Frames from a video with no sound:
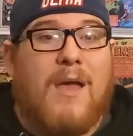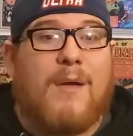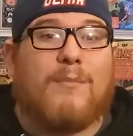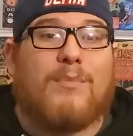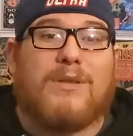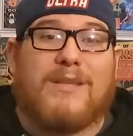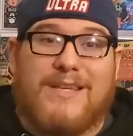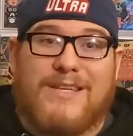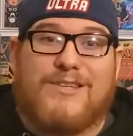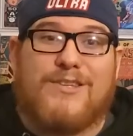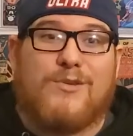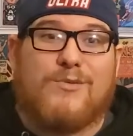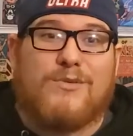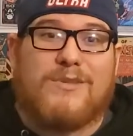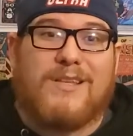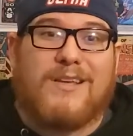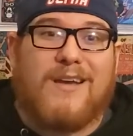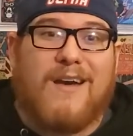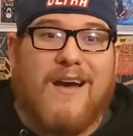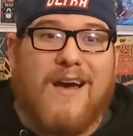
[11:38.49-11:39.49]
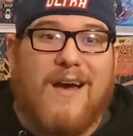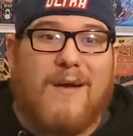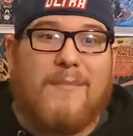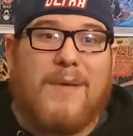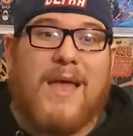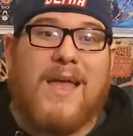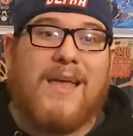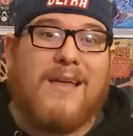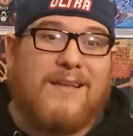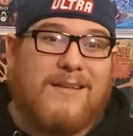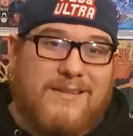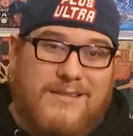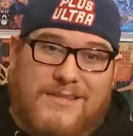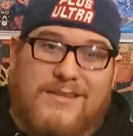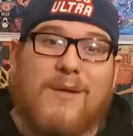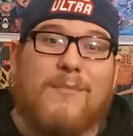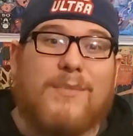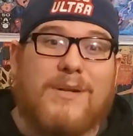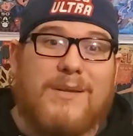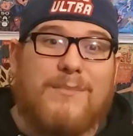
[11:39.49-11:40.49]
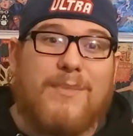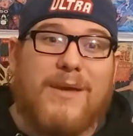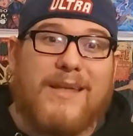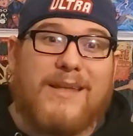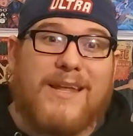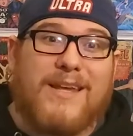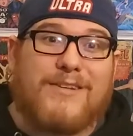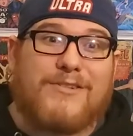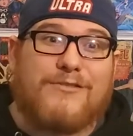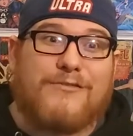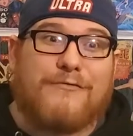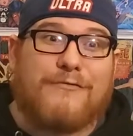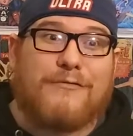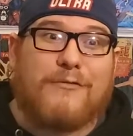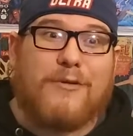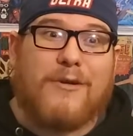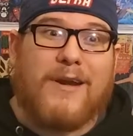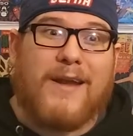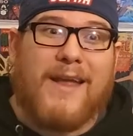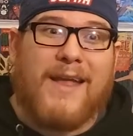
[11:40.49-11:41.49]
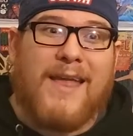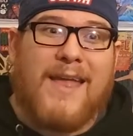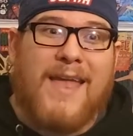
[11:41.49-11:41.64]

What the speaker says: Please use the com. Somebody paid extra for it.